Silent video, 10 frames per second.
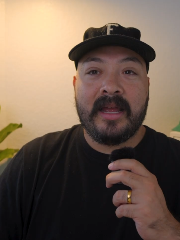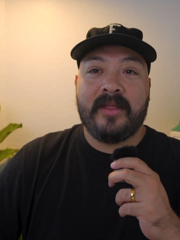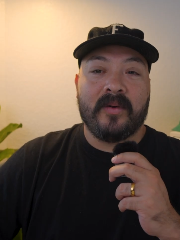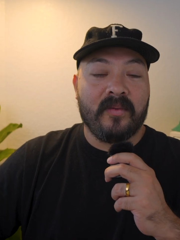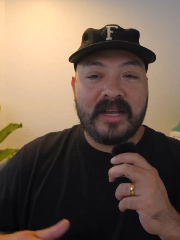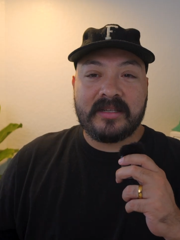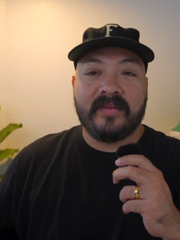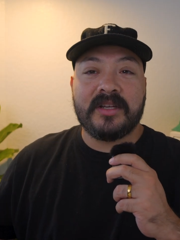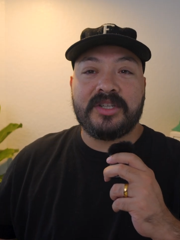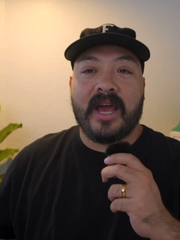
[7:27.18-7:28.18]
the rest
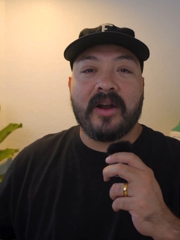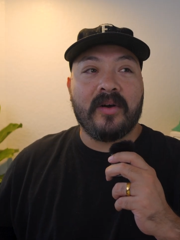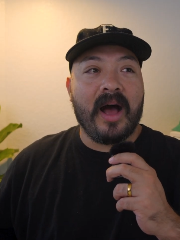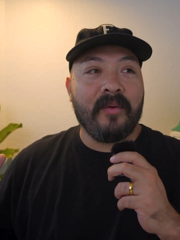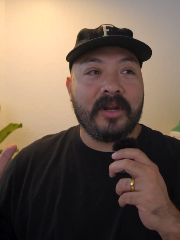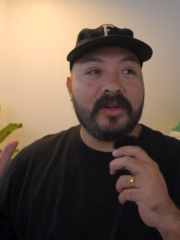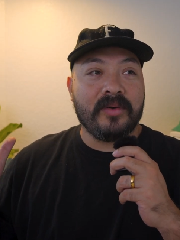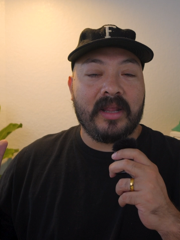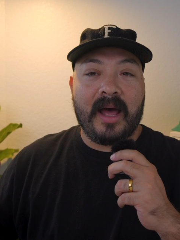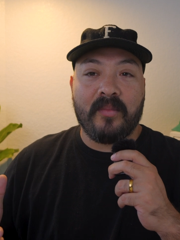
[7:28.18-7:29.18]
of this channel, I want to
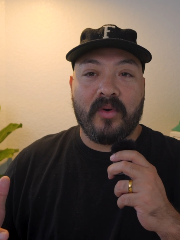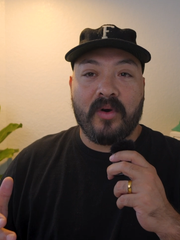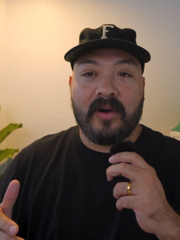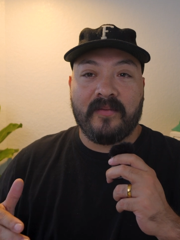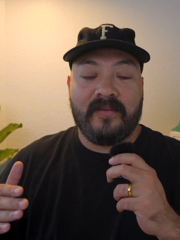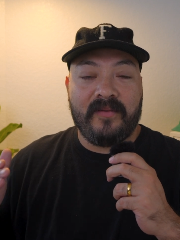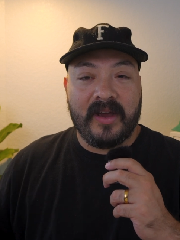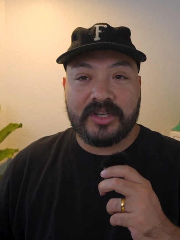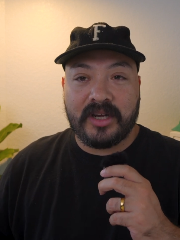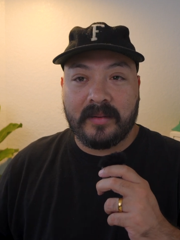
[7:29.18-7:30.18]
do a lot more
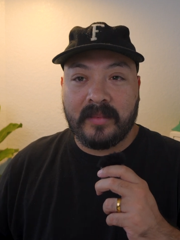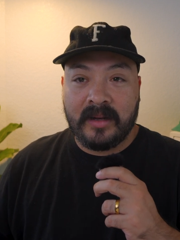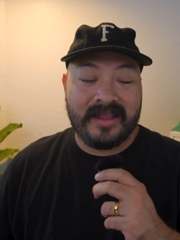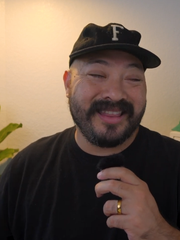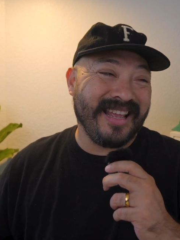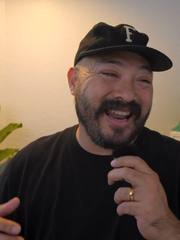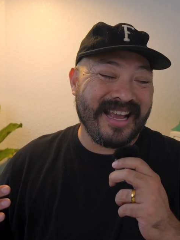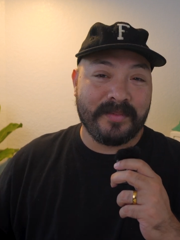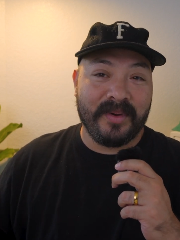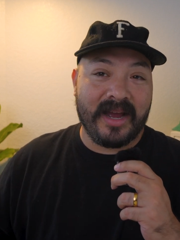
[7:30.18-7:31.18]
fiction. The
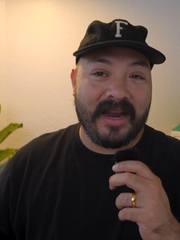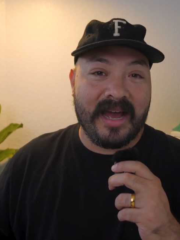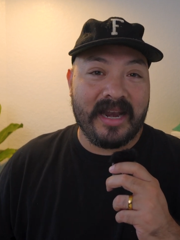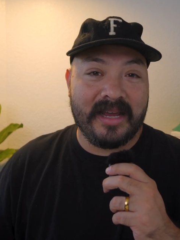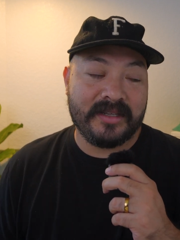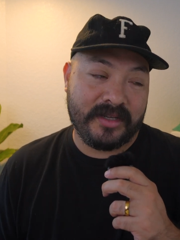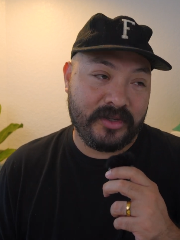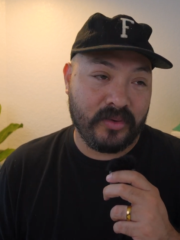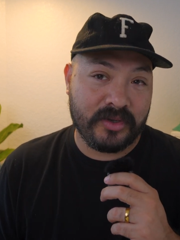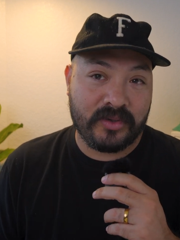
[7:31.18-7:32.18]
next book I got is a
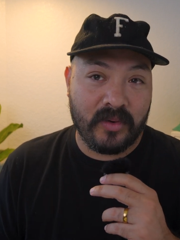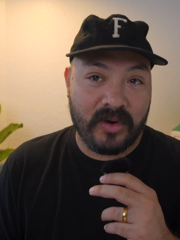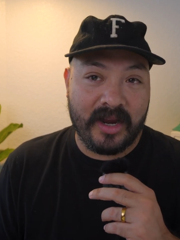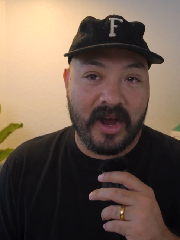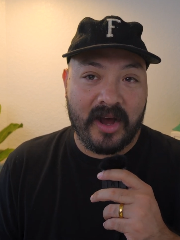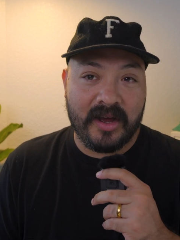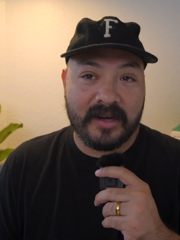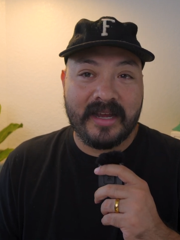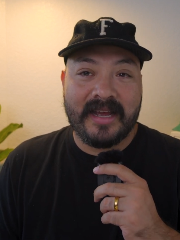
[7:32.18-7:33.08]
short story by